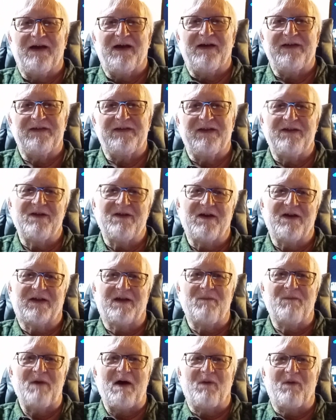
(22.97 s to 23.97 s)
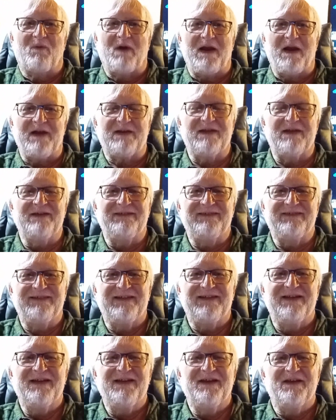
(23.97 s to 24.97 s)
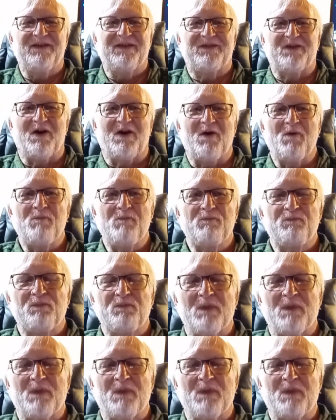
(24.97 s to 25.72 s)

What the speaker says: it did not come out right. So